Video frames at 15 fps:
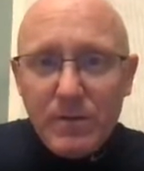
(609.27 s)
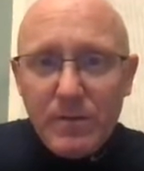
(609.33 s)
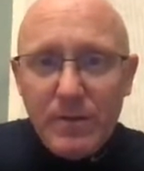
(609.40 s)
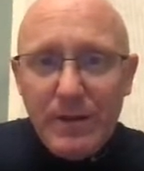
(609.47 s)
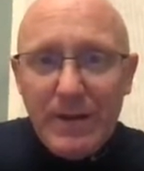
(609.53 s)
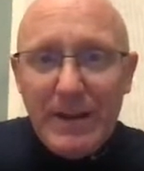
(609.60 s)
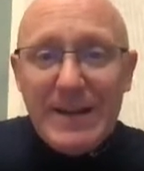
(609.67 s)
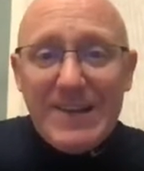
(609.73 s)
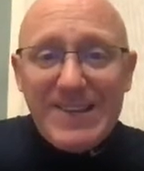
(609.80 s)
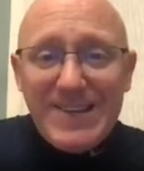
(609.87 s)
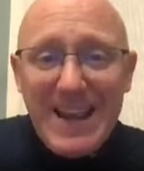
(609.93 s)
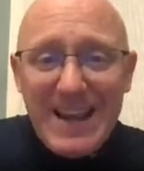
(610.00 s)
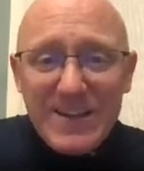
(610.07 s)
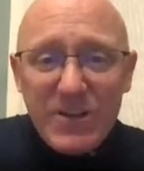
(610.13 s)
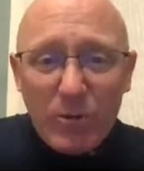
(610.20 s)
In
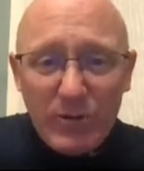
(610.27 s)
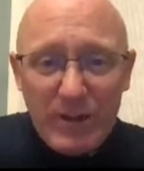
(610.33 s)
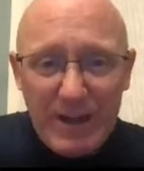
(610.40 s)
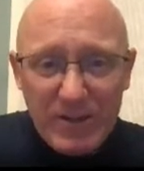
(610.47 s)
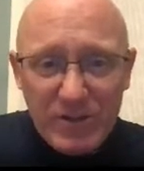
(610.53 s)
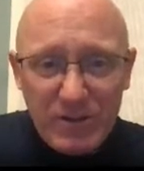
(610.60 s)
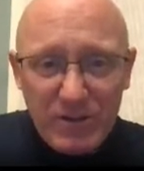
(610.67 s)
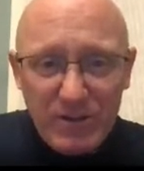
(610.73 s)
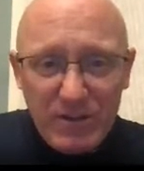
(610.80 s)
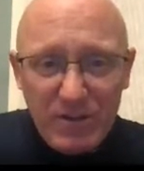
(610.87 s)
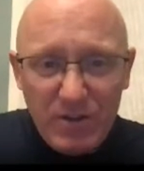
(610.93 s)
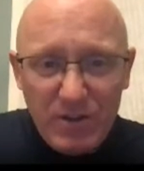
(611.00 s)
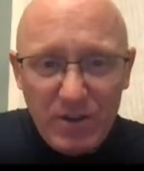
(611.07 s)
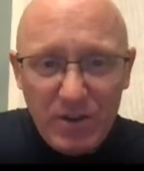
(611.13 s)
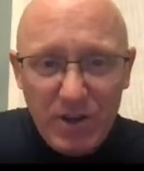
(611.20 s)
set notation,
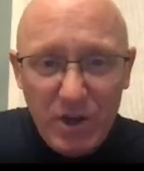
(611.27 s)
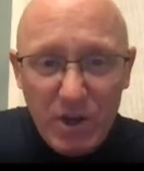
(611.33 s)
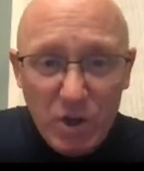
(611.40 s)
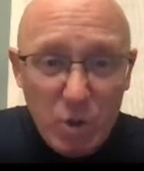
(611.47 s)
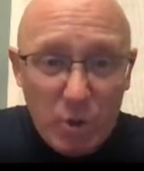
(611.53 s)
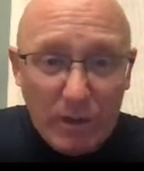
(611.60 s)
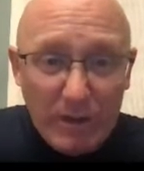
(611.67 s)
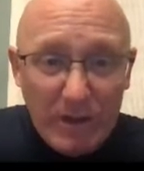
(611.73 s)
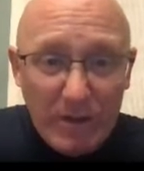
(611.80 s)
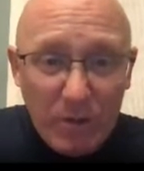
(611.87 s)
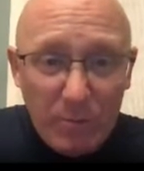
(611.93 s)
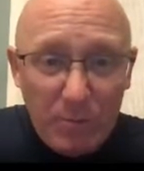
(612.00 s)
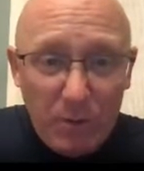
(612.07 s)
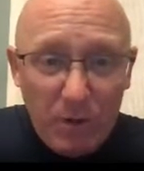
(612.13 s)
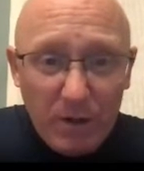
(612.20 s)
you can either
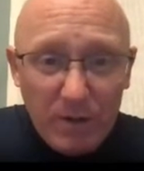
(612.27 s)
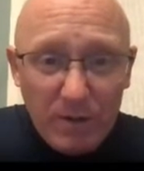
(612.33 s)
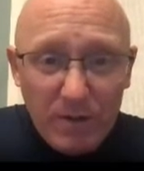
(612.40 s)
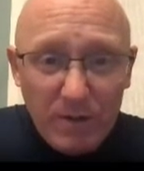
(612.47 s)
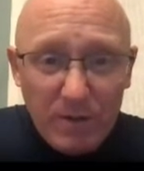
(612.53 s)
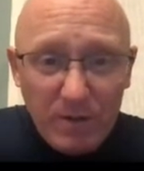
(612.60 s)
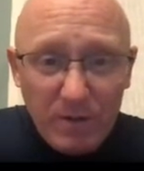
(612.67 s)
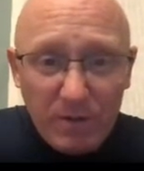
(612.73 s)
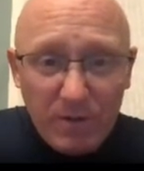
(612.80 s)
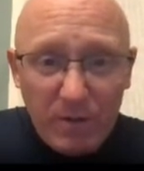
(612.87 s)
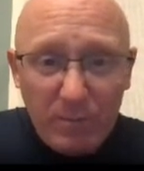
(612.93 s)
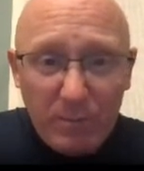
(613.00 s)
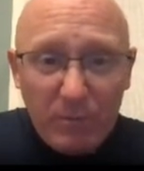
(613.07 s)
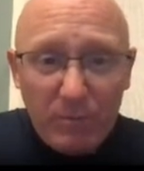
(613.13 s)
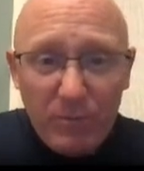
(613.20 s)
put
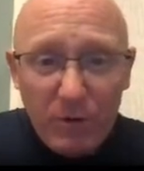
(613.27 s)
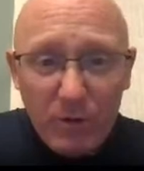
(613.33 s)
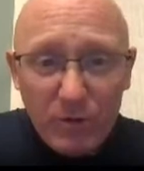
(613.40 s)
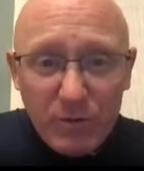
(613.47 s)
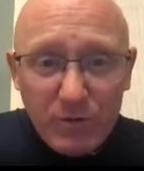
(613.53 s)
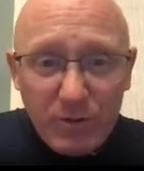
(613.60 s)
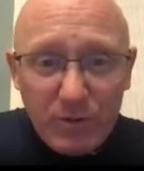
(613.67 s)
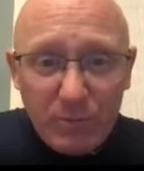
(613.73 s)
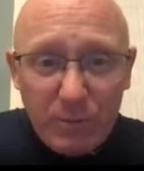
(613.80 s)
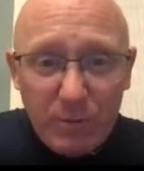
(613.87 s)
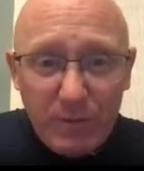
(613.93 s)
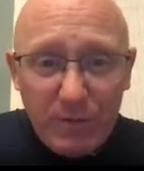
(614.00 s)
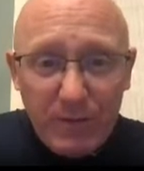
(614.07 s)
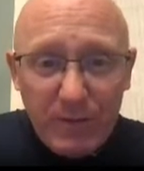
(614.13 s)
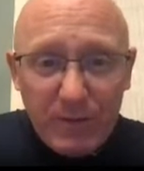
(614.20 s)
simple version, just
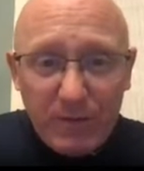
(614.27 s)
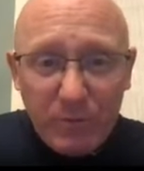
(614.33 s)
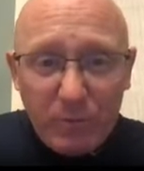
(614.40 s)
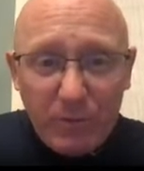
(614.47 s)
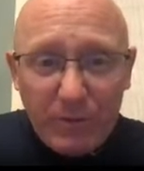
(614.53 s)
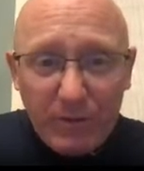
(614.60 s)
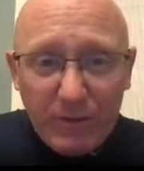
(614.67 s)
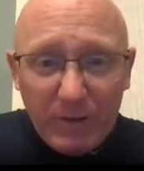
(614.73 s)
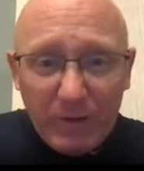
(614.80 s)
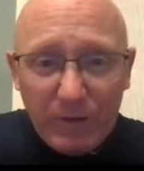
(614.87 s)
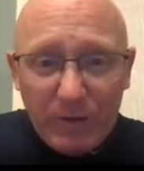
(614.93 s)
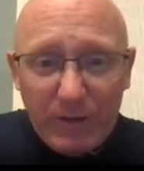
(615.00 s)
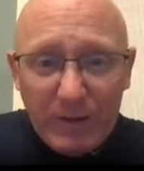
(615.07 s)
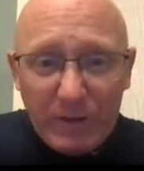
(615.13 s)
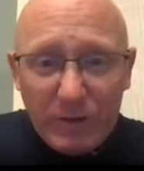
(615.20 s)
put this with the little
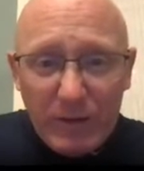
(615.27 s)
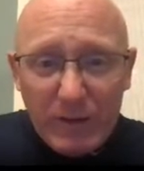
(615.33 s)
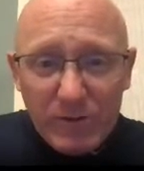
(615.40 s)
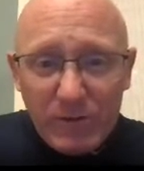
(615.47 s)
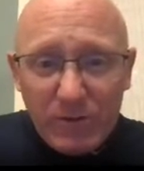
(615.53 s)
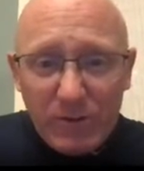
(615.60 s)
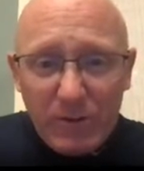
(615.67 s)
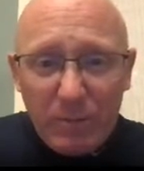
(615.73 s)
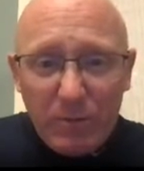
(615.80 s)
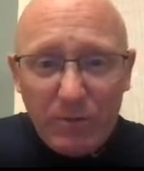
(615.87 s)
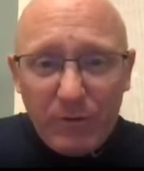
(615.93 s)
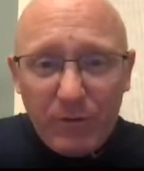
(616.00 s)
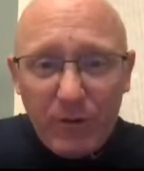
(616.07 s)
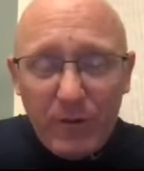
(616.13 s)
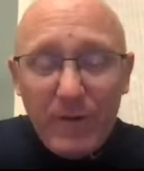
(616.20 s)
set notation symbols.